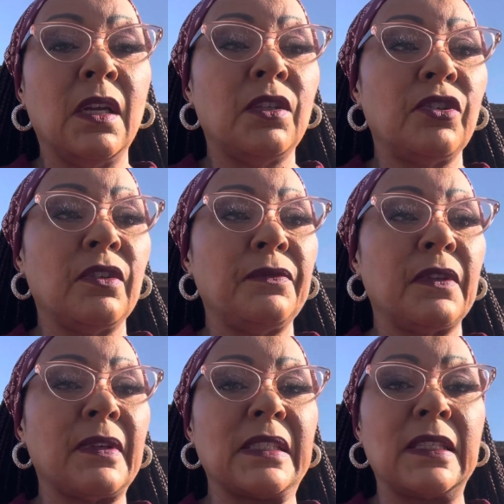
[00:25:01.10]
chill for
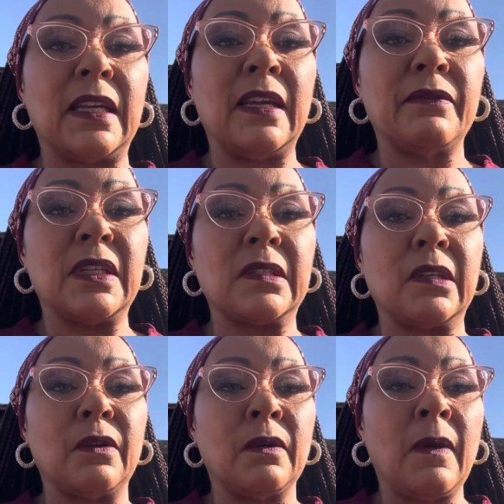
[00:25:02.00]
the rest of the evening.
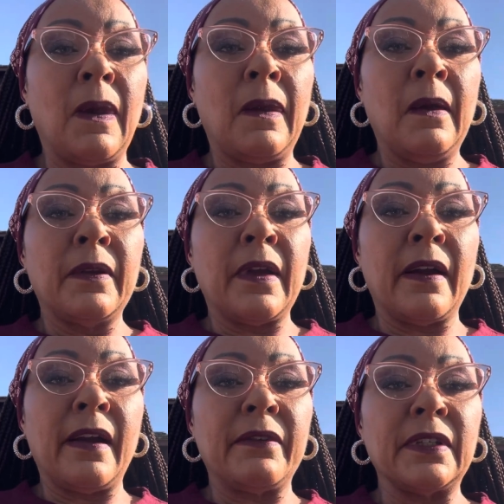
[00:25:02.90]
So
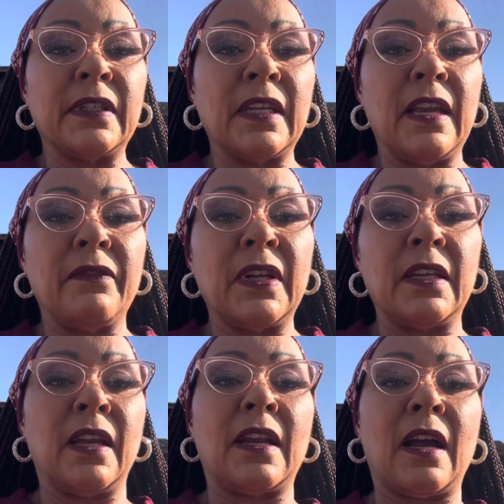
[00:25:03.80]
y'all have a good
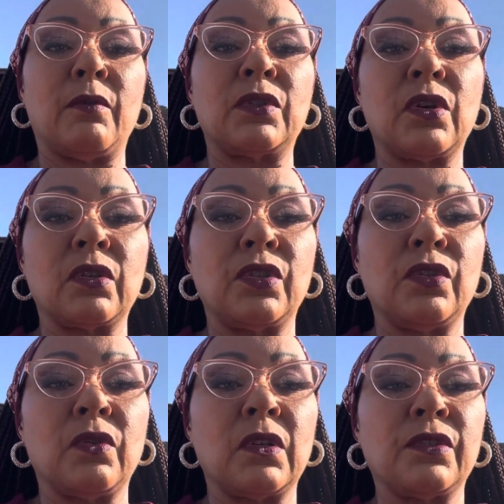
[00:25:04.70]
evening, and I will talk to
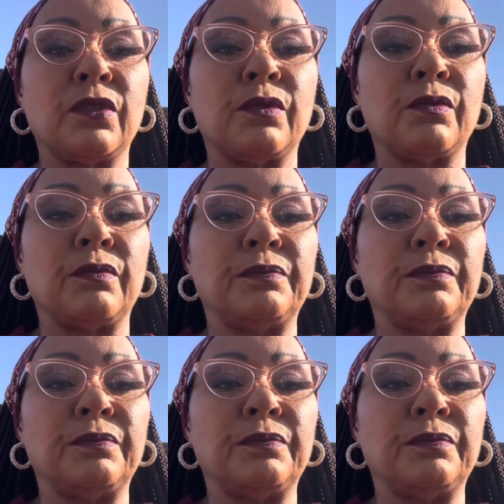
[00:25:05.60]
you all soon.